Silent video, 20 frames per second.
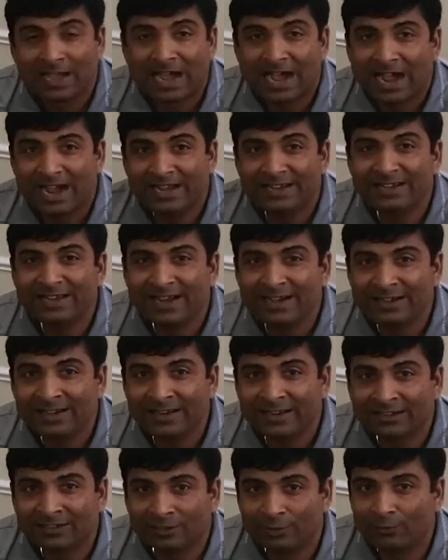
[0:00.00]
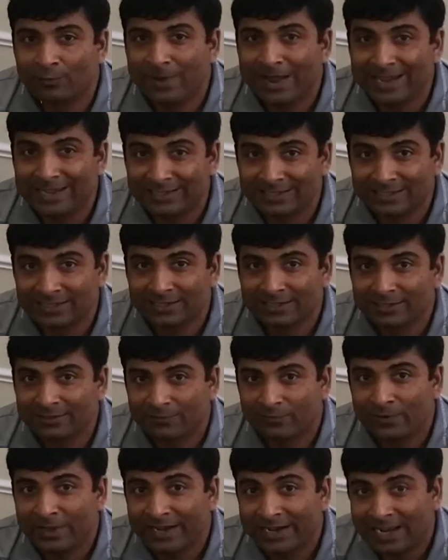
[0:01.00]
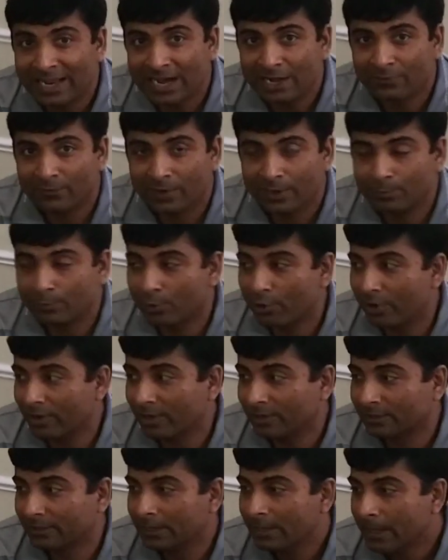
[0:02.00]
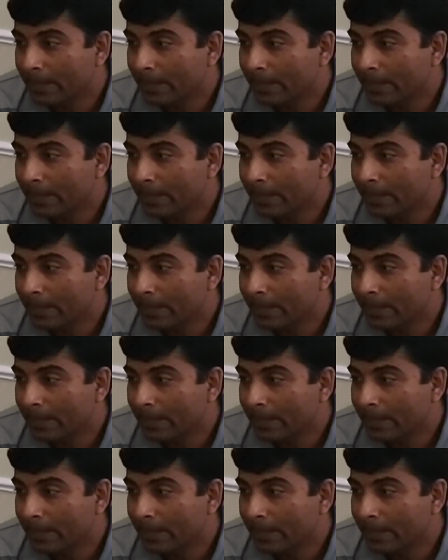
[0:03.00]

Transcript: Identical weight, very lightweight product.